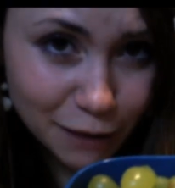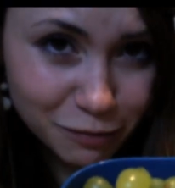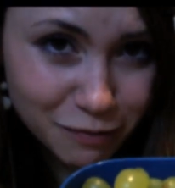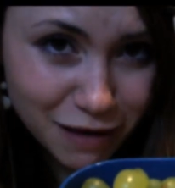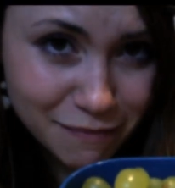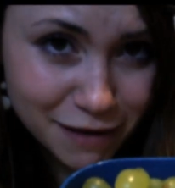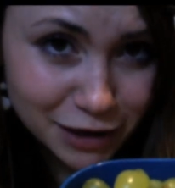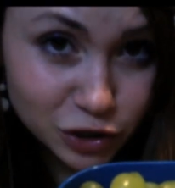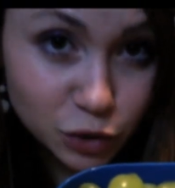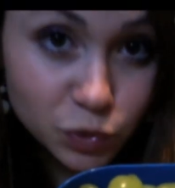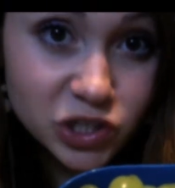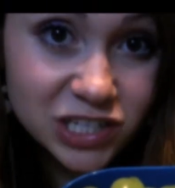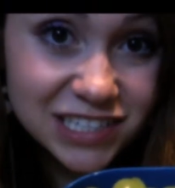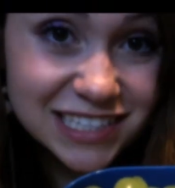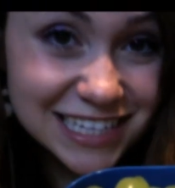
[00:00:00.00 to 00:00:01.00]
of my bento, which
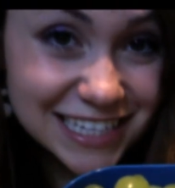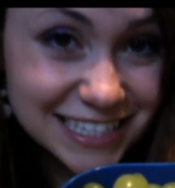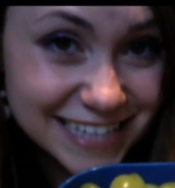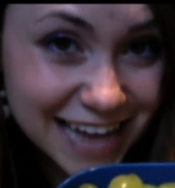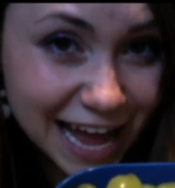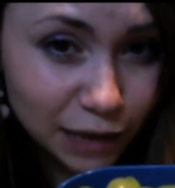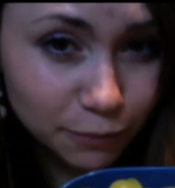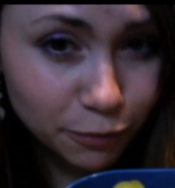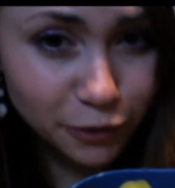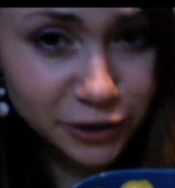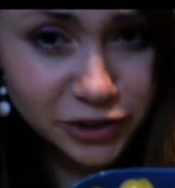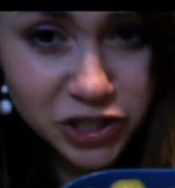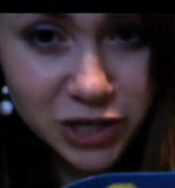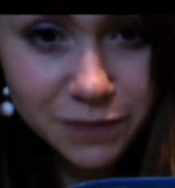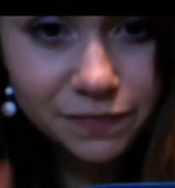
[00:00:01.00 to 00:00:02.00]
is the snack
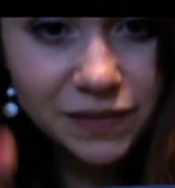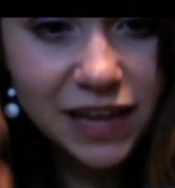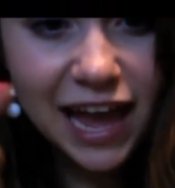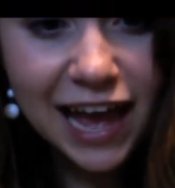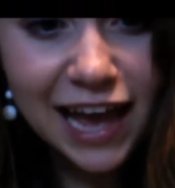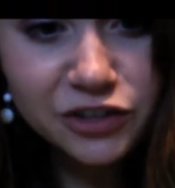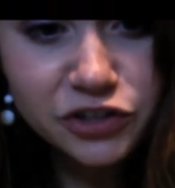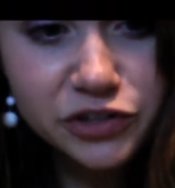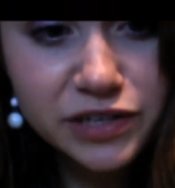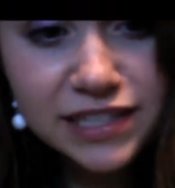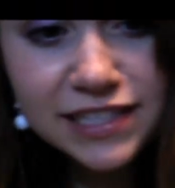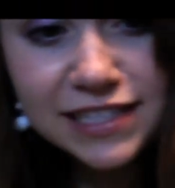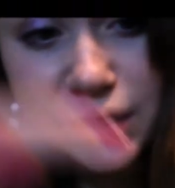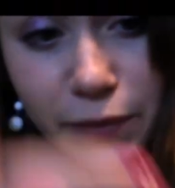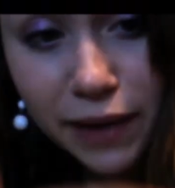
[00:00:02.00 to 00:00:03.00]
portion. As you can
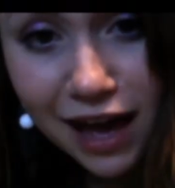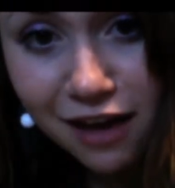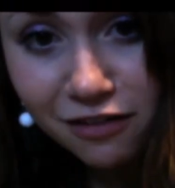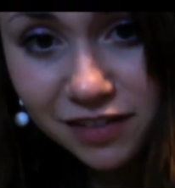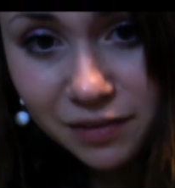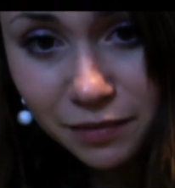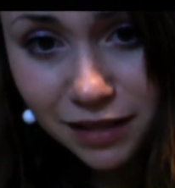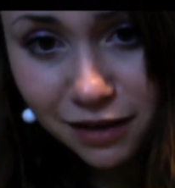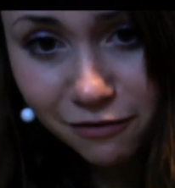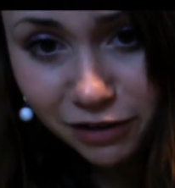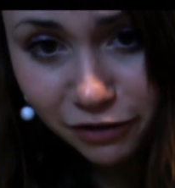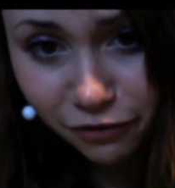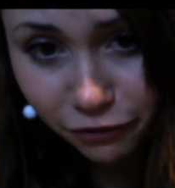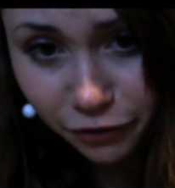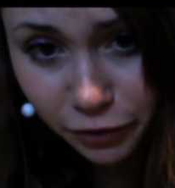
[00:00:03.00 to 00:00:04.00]
see, we have some lovely
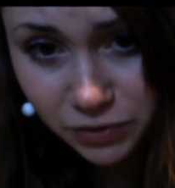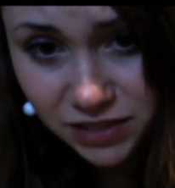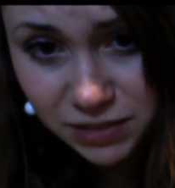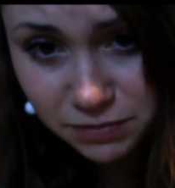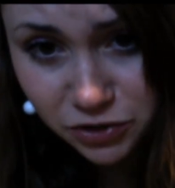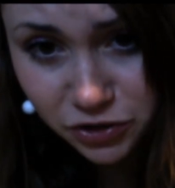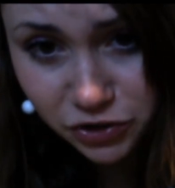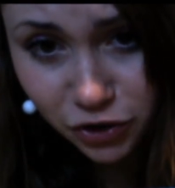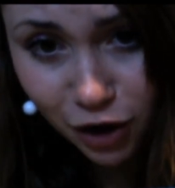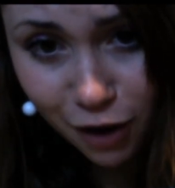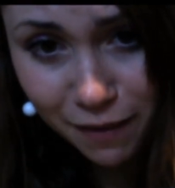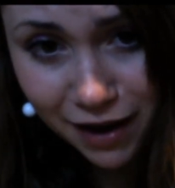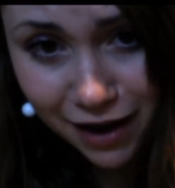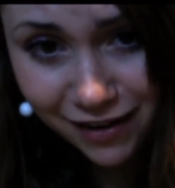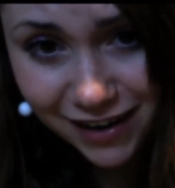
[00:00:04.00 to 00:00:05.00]
fruit, some
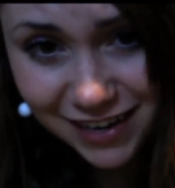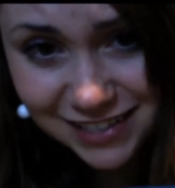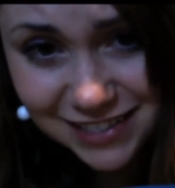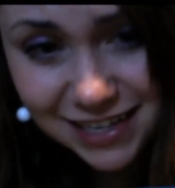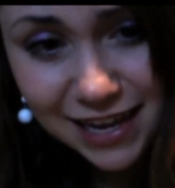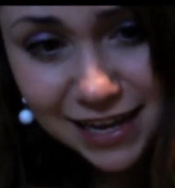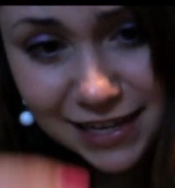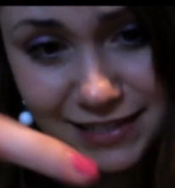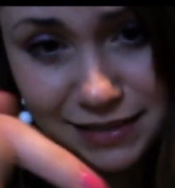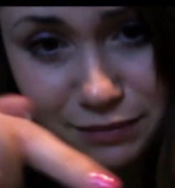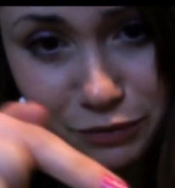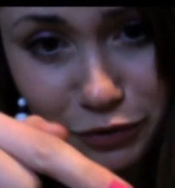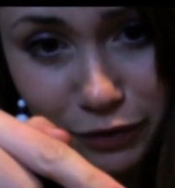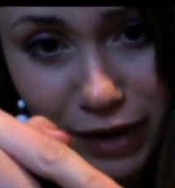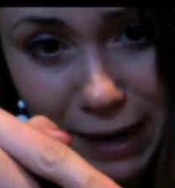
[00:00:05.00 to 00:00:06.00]
strawberries, some
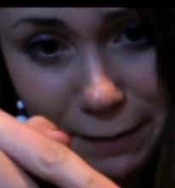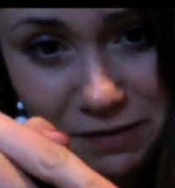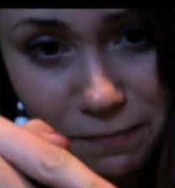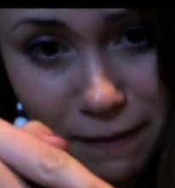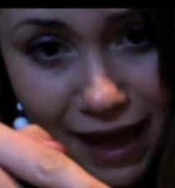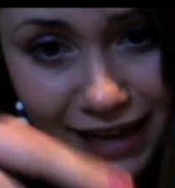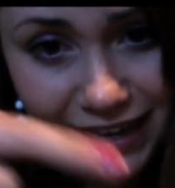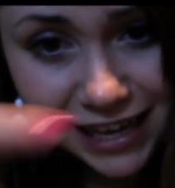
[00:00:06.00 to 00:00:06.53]
grapes back